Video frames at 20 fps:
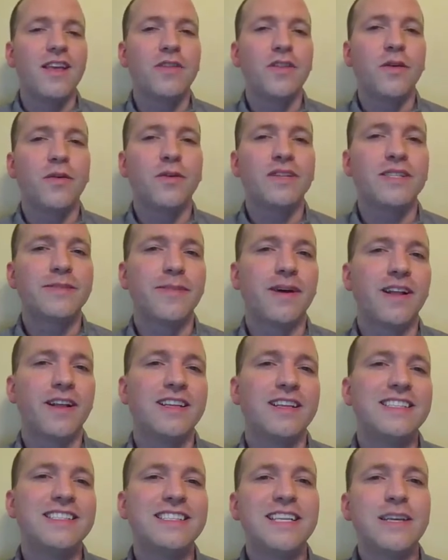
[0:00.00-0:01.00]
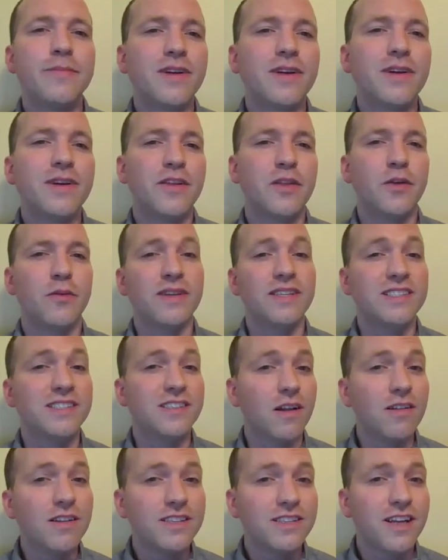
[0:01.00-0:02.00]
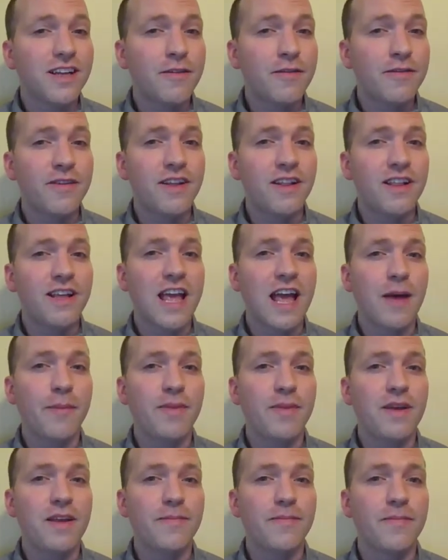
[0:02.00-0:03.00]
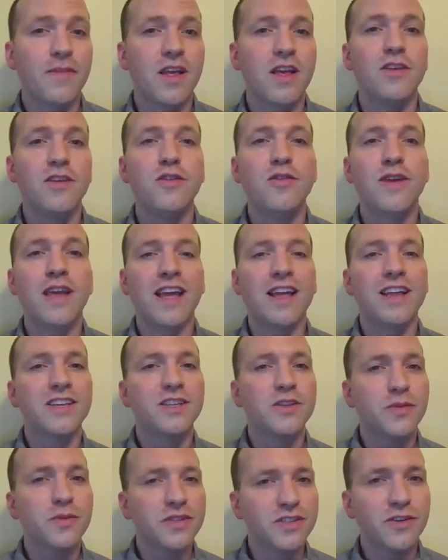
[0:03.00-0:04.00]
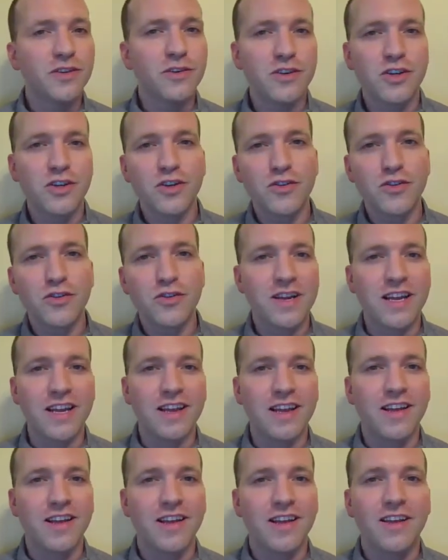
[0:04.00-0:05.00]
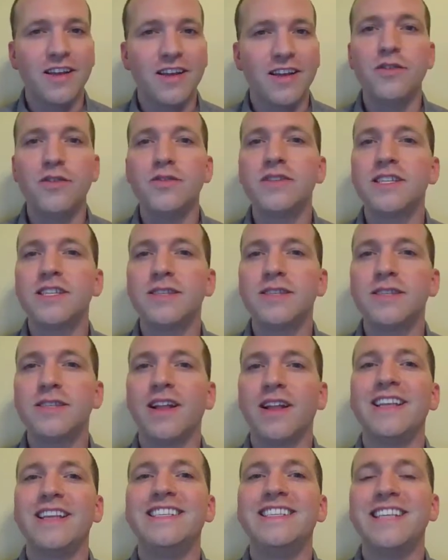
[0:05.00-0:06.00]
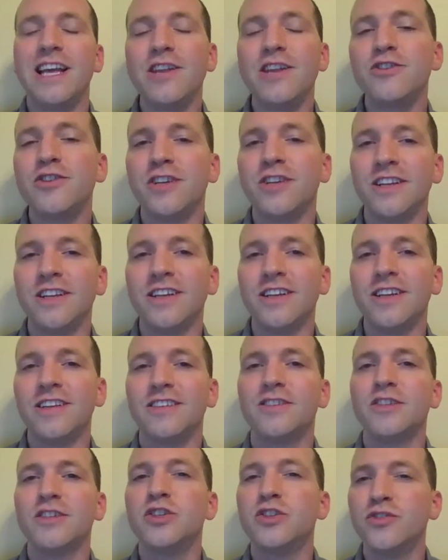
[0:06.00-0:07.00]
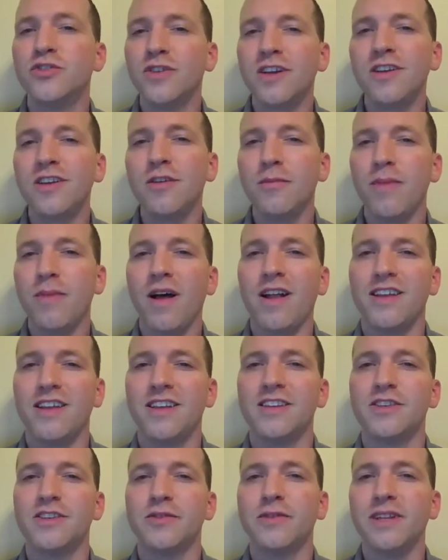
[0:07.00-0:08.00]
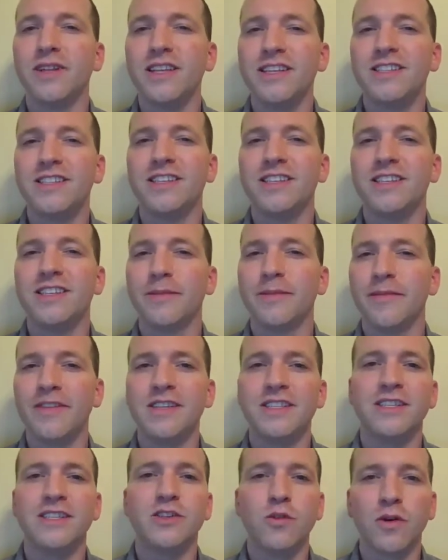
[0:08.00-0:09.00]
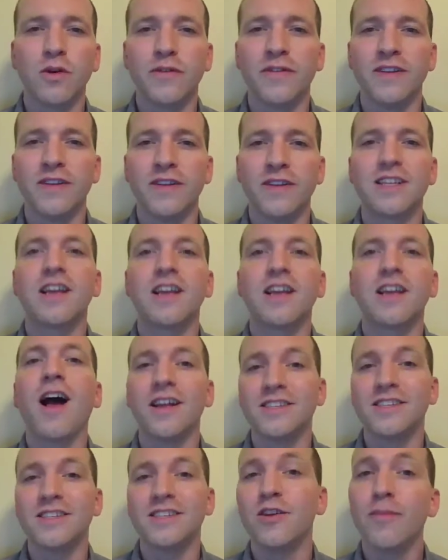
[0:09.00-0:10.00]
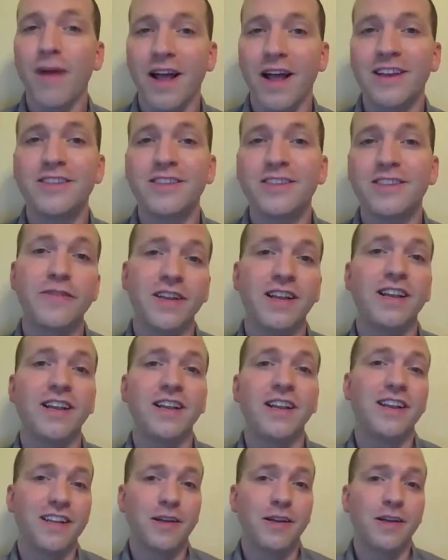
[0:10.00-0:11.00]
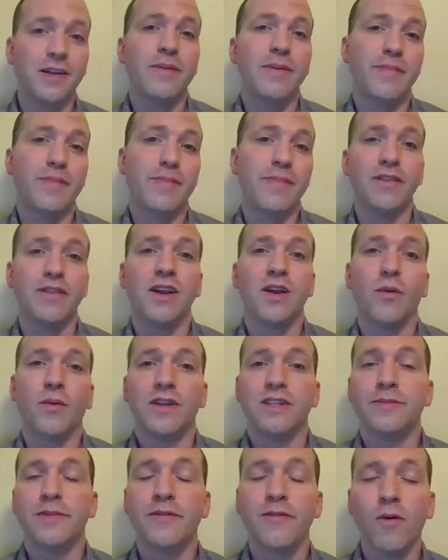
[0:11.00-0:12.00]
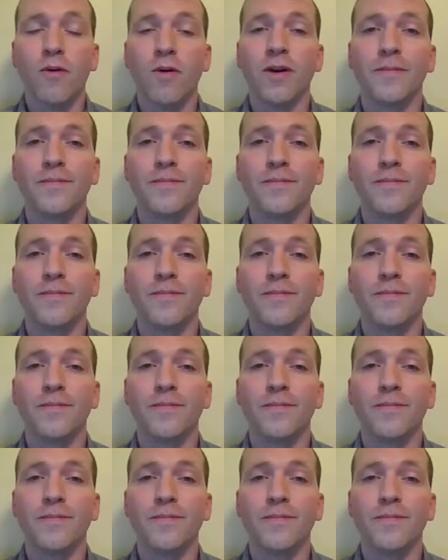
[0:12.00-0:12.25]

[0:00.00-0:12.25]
though a smile is typically the result of feeling happy, you can, to a certain degree, use a smile intentionally to trick your body into releasing some of these endorphins, causing your mind to feel a little bit better than it was before.